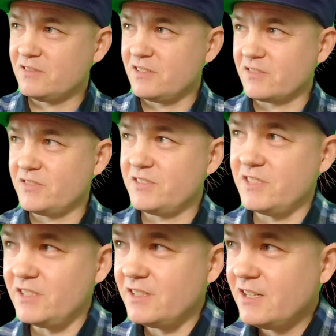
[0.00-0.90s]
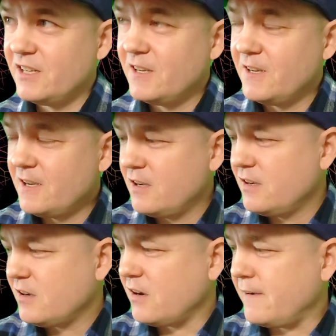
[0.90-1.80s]
electricity.
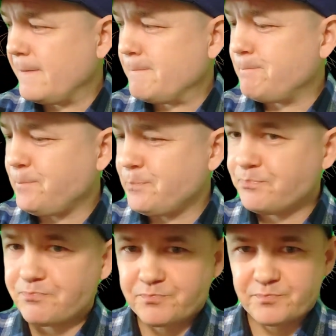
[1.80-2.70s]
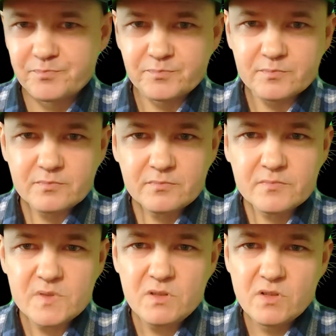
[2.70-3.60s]
Um,
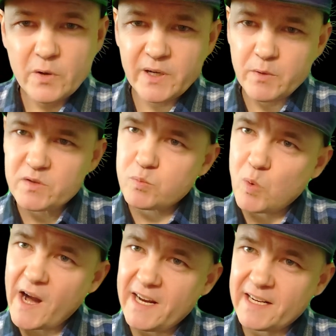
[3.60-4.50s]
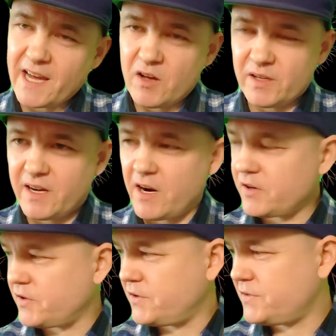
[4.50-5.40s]
so anyways, writing down the
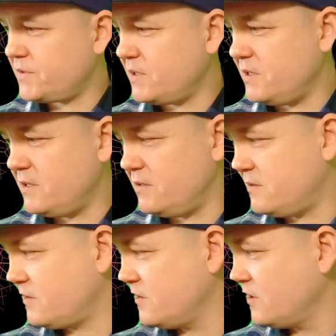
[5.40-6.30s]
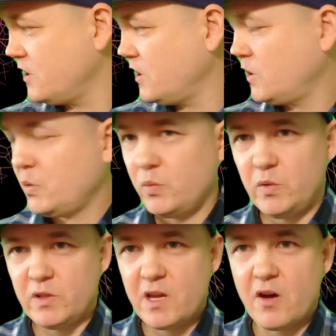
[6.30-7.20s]
characters is
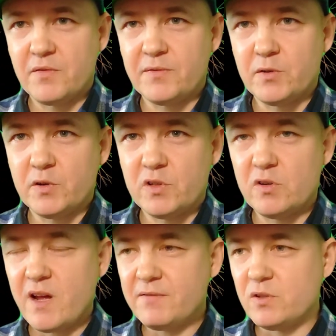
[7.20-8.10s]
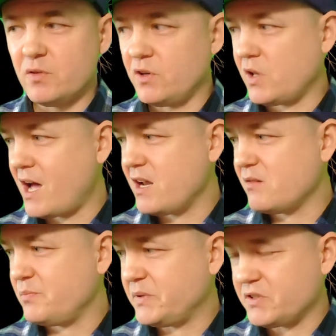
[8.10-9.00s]
really helpful. You don't have to do it a
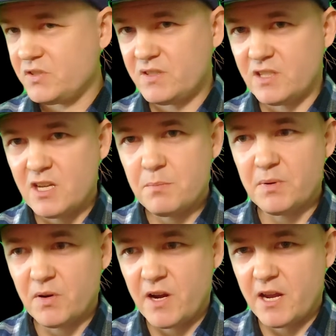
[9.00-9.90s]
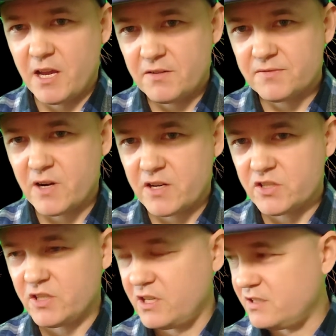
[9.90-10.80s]
lot, but just to keep your hand
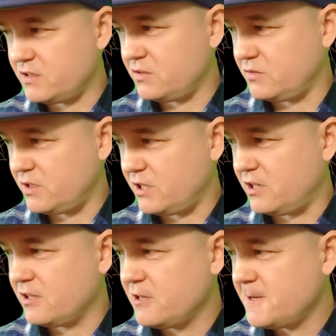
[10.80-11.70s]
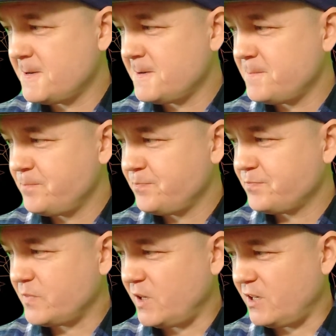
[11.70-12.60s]
fresh and to uh,
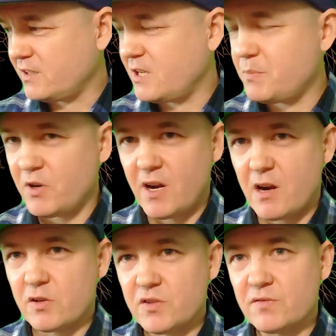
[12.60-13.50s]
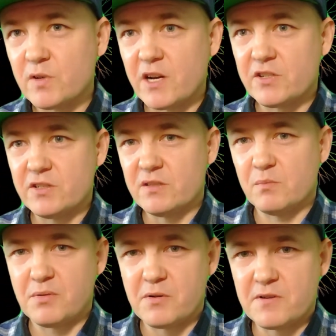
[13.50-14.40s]
and keep your characters fresh is
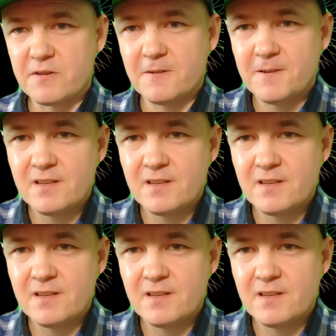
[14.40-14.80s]
important.